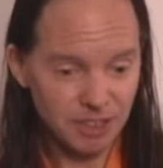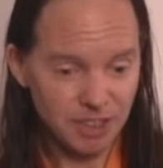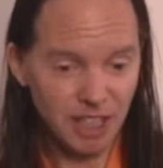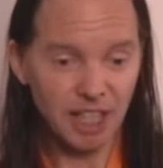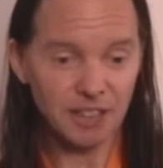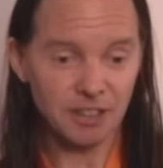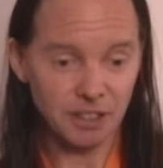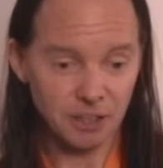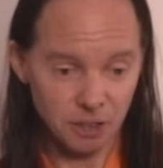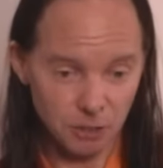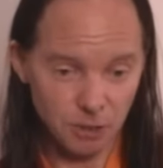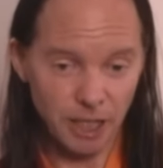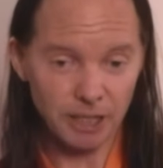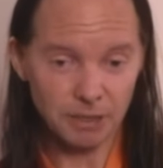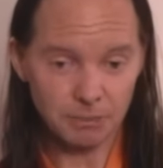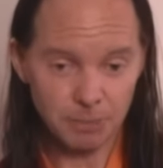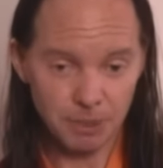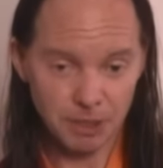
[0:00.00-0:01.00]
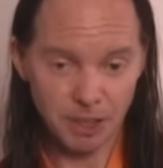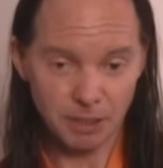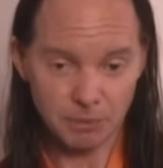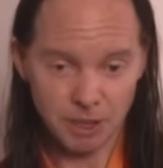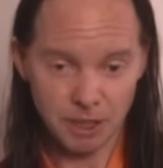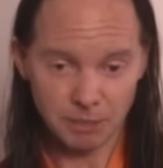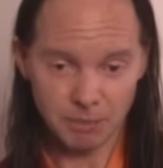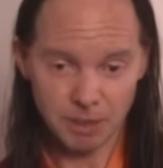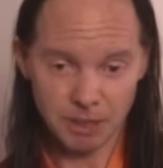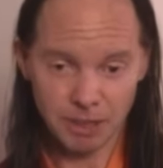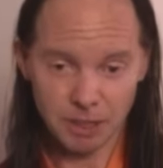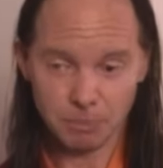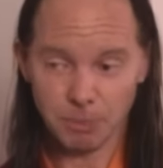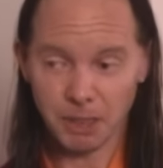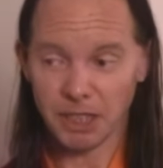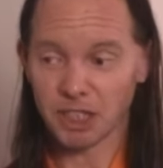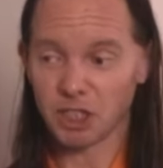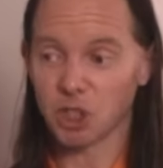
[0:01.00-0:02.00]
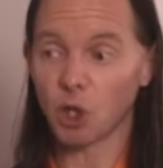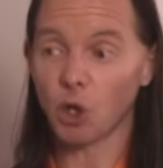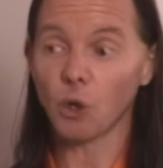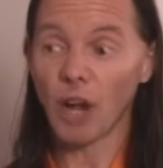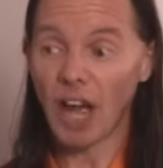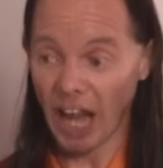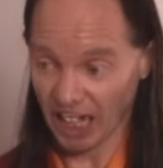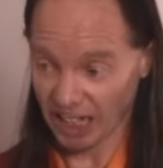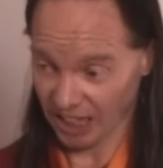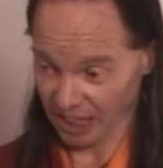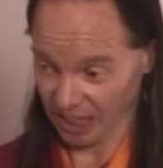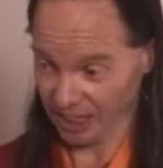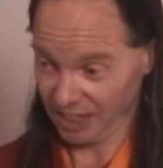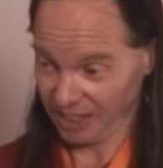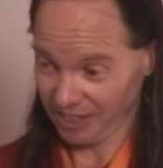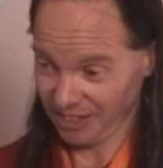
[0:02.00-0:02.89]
It's not the direct perception of emptiness, but it's correct.